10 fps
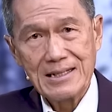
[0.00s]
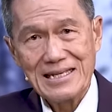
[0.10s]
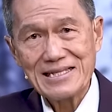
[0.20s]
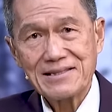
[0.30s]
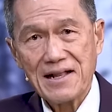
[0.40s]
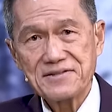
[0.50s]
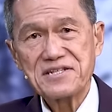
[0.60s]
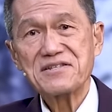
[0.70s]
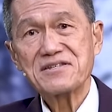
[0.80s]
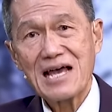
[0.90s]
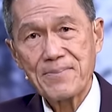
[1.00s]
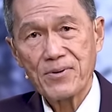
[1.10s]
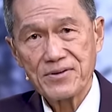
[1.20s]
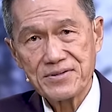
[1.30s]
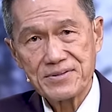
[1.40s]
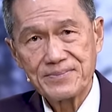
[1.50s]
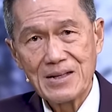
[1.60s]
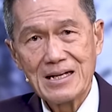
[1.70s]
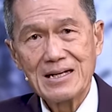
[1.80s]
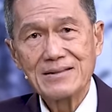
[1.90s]
he tells his disciples,
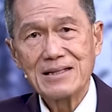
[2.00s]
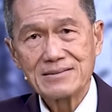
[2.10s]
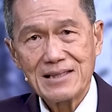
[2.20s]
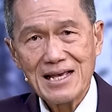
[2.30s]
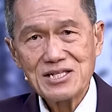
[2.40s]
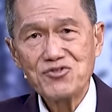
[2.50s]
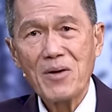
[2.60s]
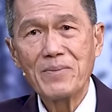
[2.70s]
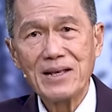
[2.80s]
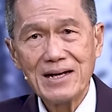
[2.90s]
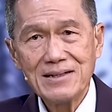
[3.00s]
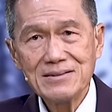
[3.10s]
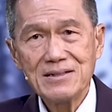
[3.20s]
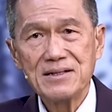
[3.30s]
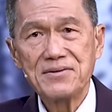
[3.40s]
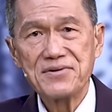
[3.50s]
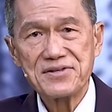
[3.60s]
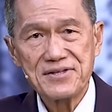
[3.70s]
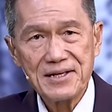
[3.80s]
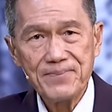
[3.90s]
the things you have learned,
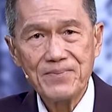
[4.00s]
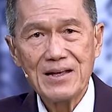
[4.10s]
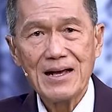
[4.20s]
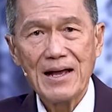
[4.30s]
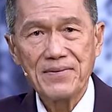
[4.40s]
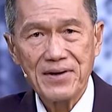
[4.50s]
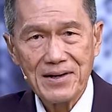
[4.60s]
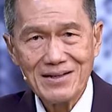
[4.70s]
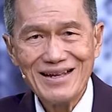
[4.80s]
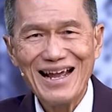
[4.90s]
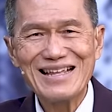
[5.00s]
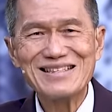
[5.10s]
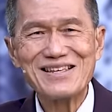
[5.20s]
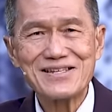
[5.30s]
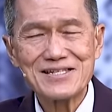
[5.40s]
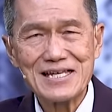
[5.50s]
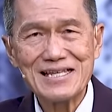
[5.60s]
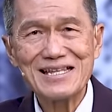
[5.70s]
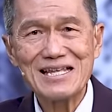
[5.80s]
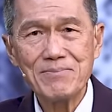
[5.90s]
received and heard and
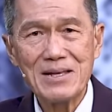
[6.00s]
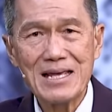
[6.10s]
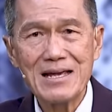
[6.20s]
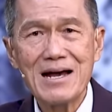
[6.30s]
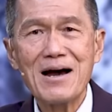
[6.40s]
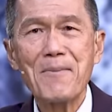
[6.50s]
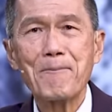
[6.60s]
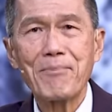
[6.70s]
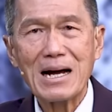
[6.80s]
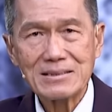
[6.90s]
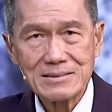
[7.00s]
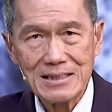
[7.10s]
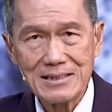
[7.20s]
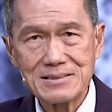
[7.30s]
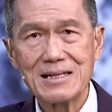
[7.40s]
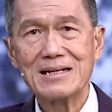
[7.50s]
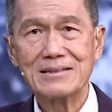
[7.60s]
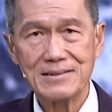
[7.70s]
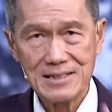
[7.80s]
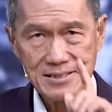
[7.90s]
seen in me, practice
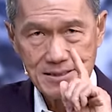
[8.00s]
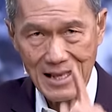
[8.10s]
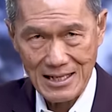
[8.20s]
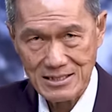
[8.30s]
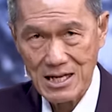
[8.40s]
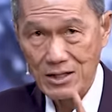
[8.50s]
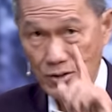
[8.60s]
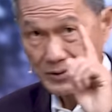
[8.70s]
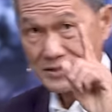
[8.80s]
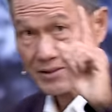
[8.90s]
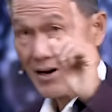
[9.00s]
these things. Notice the